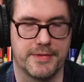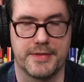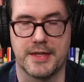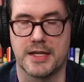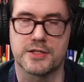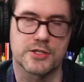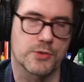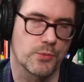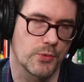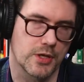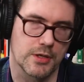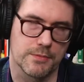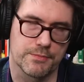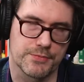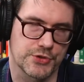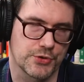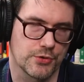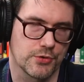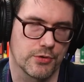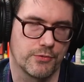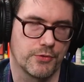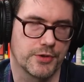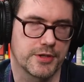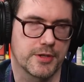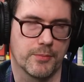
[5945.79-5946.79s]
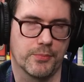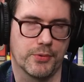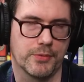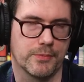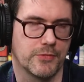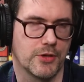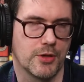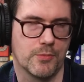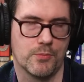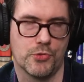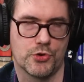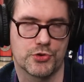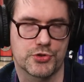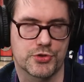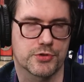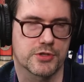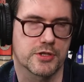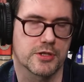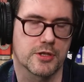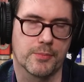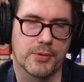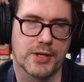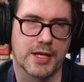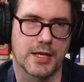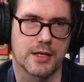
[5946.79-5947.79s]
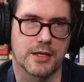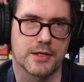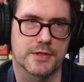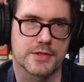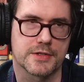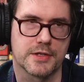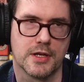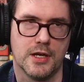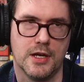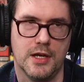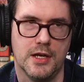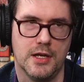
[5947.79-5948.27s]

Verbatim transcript: things that we can observe with the, the motions of the planets.